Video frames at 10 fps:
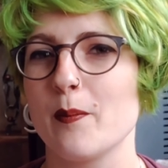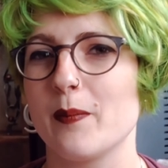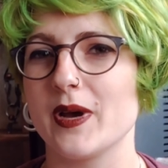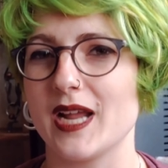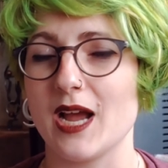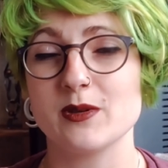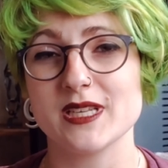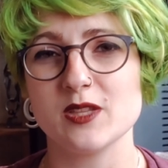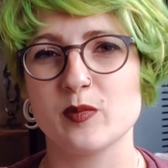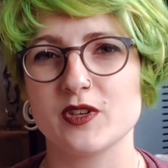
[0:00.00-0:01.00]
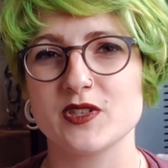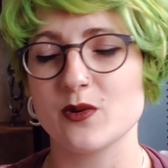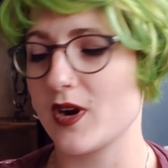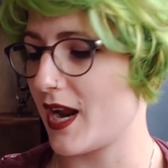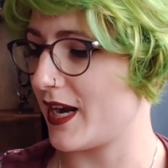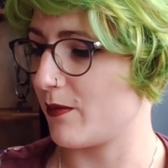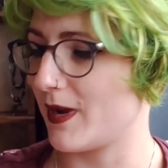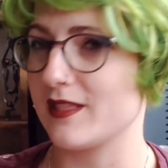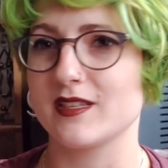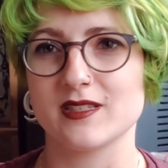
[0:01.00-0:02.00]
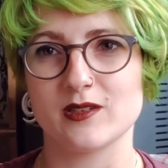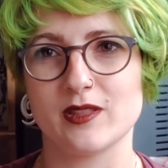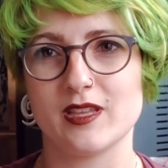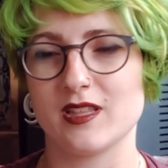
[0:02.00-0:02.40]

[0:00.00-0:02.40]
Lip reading: But I was at the bookstore and I read this little thing